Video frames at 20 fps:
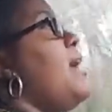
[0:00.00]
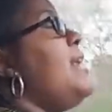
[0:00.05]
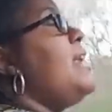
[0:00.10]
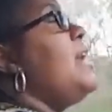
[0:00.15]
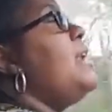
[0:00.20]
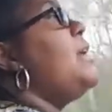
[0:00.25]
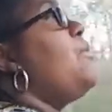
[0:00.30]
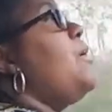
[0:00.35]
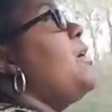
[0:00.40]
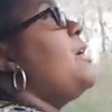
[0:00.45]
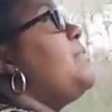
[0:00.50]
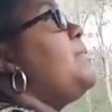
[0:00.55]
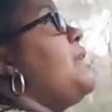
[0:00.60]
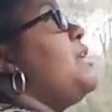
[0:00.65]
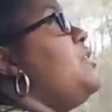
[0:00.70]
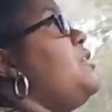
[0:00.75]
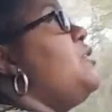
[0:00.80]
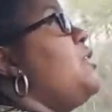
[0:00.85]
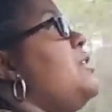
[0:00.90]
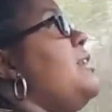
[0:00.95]
Right now they want me
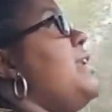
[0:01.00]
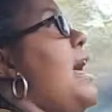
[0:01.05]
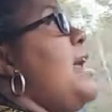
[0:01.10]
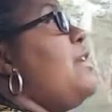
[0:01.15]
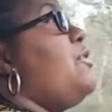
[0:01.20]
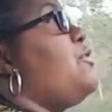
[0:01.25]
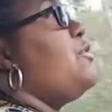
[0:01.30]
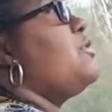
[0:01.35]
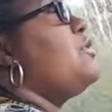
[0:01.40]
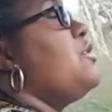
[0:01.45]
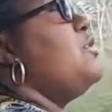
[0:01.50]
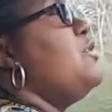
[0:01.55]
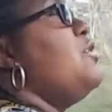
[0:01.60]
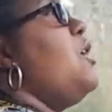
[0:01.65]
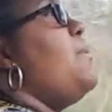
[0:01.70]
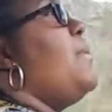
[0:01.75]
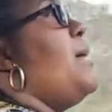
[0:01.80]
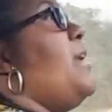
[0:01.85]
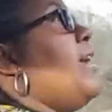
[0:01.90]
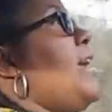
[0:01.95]
to do it natural, so
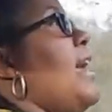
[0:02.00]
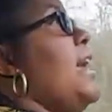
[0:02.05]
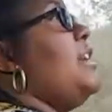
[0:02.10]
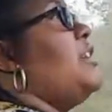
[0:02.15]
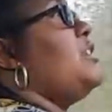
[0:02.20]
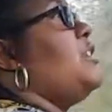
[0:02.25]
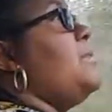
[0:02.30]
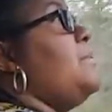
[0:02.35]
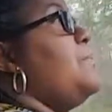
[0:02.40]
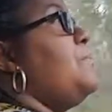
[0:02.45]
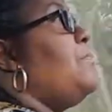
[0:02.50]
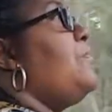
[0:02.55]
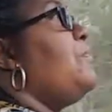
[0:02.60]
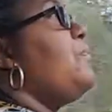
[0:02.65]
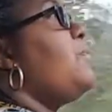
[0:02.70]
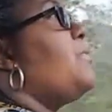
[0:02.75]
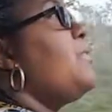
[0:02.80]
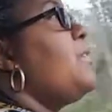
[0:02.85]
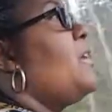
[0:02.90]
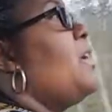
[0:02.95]
no medication.
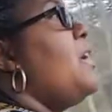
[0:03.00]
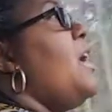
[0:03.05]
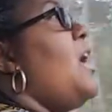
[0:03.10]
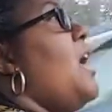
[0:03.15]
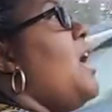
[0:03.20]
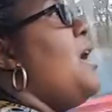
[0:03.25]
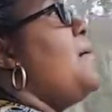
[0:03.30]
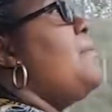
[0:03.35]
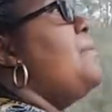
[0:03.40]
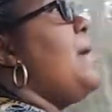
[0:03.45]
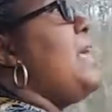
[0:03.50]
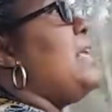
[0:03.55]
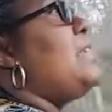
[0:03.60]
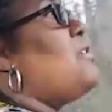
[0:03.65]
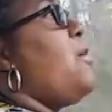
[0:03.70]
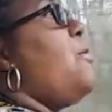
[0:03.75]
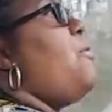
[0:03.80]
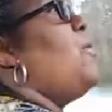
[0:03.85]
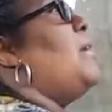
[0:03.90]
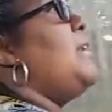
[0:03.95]

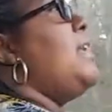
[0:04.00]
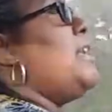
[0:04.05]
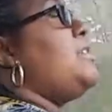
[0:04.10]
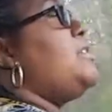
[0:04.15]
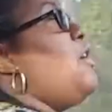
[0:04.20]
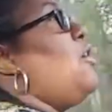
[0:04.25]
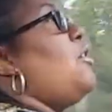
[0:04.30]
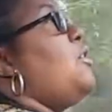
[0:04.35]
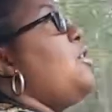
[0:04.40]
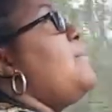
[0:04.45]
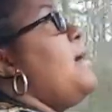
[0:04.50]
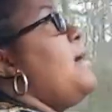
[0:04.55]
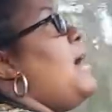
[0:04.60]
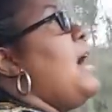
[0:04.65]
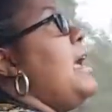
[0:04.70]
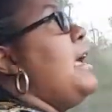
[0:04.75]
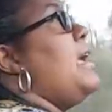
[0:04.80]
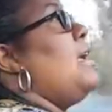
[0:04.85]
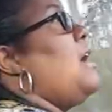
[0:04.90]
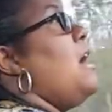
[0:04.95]
Based on what they saw in
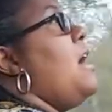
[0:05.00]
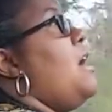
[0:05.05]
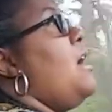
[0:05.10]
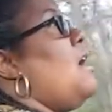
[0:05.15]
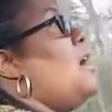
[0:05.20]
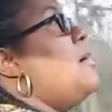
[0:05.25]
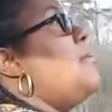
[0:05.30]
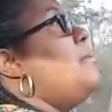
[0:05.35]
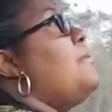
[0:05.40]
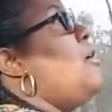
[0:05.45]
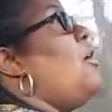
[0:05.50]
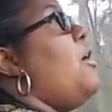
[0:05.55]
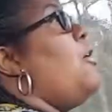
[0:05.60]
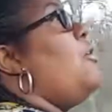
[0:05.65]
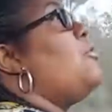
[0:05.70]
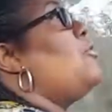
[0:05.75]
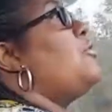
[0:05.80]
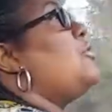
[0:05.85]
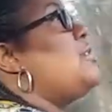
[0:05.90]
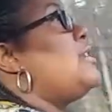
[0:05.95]
my
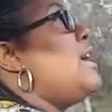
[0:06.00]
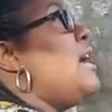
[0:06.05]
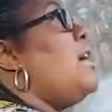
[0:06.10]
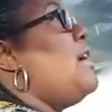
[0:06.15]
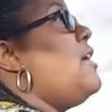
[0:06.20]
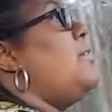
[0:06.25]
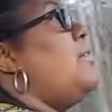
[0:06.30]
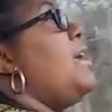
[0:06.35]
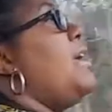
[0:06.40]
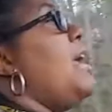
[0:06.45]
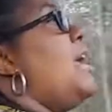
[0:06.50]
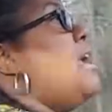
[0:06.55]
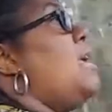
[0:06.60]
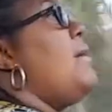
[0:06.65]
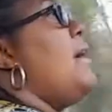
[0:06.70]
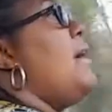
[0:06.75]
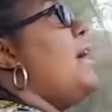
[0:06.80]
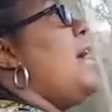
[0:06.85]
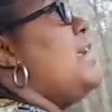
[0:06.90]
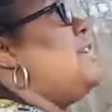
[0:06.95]
ultrasound
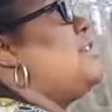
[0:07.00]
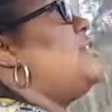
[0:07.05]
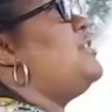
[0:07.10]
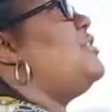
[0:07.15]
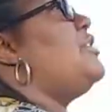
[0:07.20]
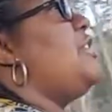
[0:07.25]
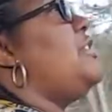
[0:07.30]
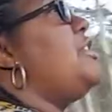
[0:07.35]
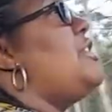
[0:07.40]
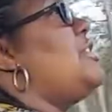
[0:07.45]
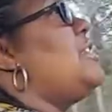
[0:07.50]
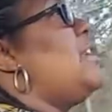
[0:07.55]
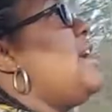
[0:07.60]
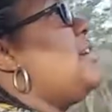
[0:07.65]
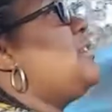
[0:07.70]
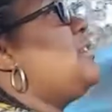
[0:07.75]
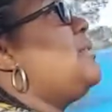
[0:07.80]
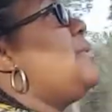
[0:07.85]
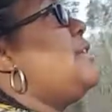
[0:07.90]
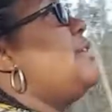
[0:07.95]
and my HSG, she said
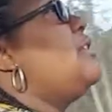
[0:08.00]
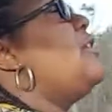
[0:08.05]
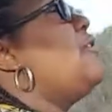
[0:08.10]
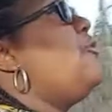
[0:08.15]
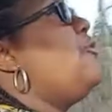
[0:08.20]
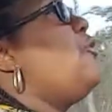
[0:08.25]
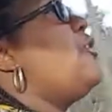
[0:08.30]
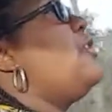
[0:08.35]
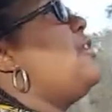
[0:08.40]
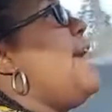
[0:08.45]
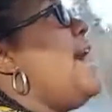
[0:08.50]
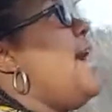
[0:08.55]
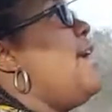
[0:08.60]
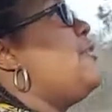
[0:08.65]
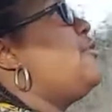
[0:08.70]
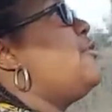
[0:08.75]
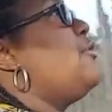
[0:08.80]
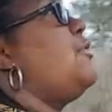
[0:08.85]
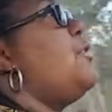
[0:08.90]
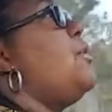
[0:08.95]
I should be good for a
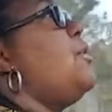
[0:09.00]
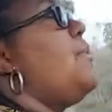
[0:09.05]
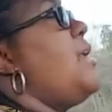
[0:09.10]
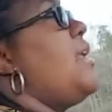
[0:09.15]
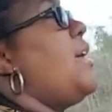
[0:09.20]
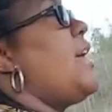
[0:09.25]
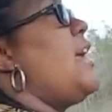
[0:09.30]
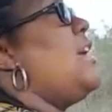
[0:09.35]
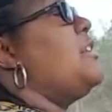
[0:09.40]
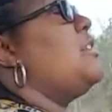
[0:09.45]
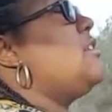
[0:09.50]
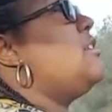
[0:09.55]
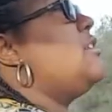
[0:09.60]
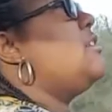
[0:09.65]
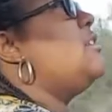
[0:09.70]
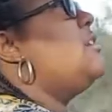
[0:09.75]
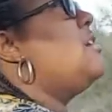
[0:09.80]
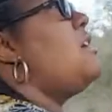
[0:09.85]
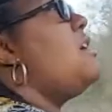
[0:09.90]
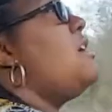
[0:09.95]
natural, no medication.
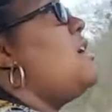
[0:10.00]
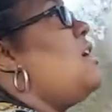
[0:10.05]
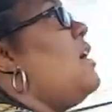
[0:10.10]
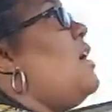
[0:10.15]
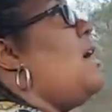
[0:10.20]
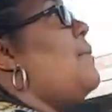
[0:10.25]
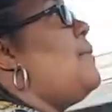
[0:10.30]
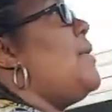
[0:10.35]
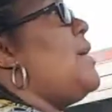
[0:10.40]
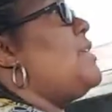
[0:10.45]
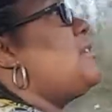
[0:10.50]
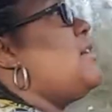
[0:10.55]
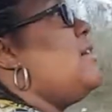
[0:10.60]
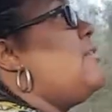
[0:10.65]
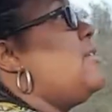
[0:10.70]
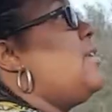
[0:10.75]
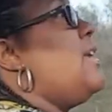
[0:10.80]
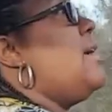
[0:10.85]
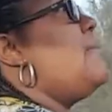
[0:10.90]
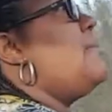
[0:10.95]
Based
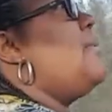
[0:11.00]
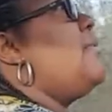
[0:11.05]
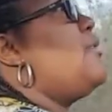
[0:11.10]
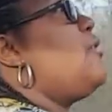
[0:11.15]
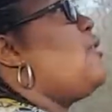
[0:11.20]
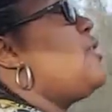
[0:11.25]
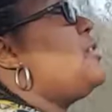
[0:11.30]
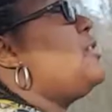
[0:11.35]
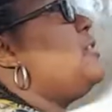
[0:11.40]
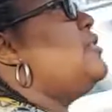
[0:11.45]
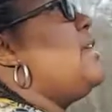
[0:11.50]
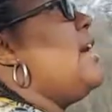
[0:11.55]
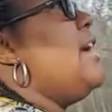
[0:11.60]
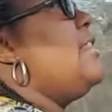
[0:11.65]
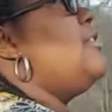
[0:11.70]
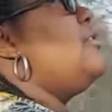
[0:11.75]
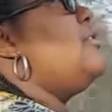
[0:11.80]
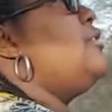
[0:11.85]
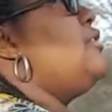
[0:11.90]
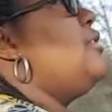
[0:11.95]
off of that, but of course you don't
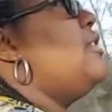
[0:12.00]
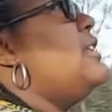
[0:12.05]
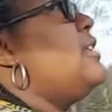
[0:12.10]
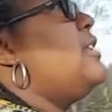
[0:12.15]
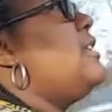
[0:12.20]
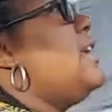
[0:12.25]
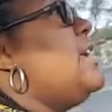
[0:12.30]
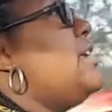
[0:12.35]
have to do the